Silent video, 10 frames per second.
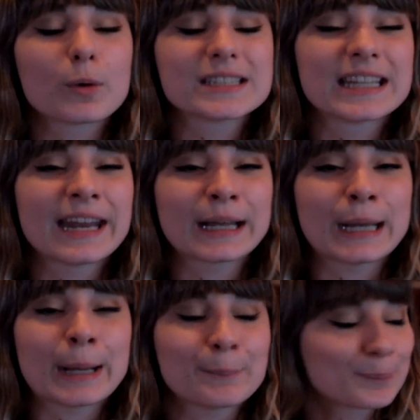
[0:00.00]
That was the
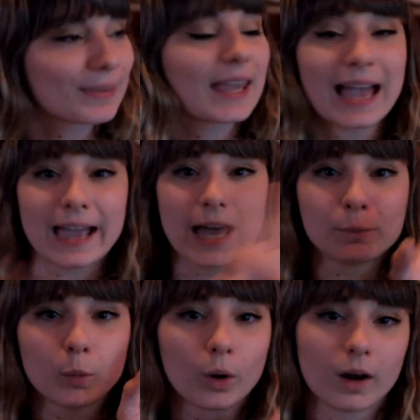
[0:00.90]
nickname. I
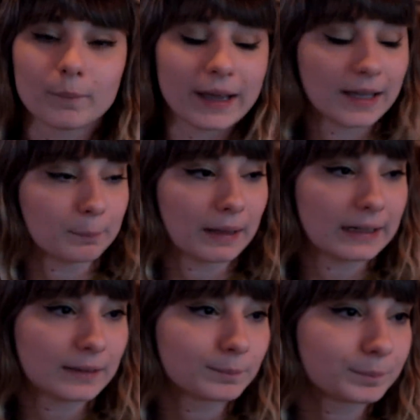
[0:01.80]
had more. I had
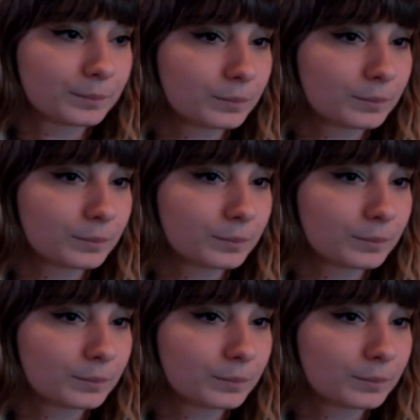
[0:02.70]
many.